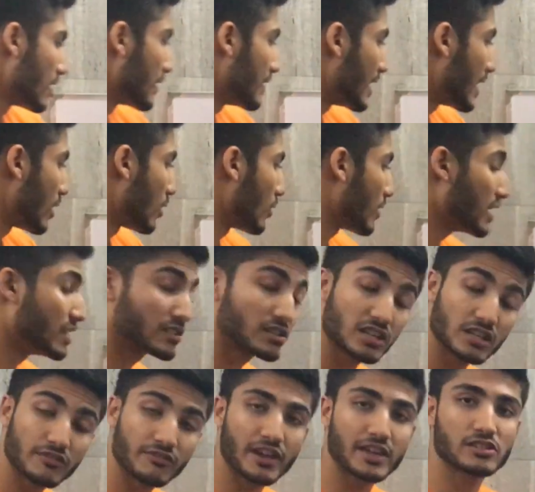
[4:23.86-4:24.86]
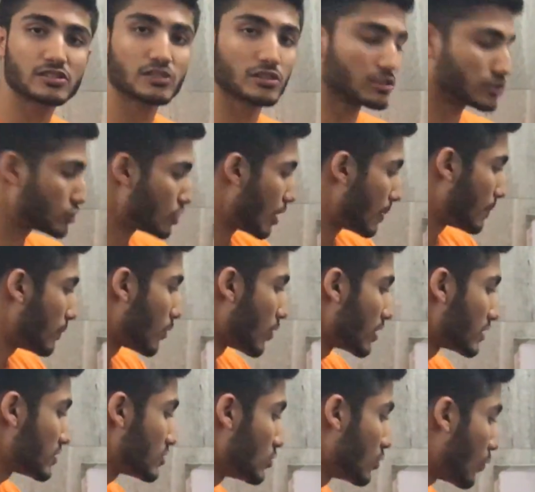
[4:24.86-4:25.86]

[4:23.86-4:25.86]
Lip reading: Now, in conventional job boards,